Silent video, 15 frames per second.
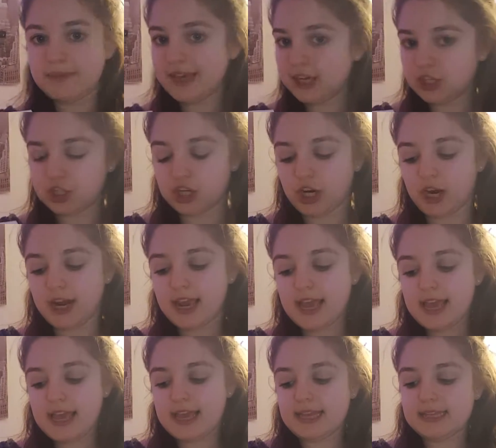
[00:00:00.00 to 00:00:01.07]
picture
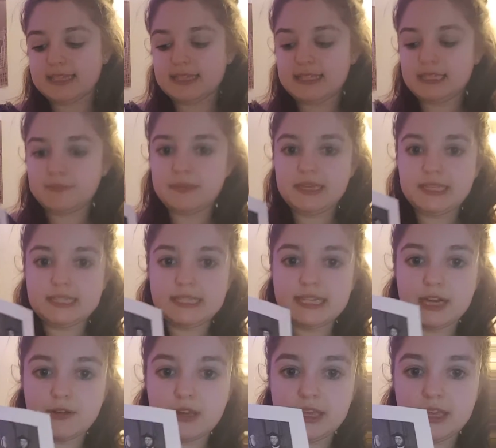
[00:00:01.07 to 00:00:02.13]
is this piece
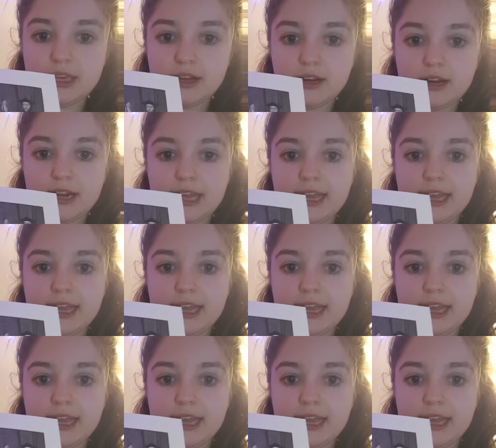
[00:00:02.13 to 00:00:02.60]
down here.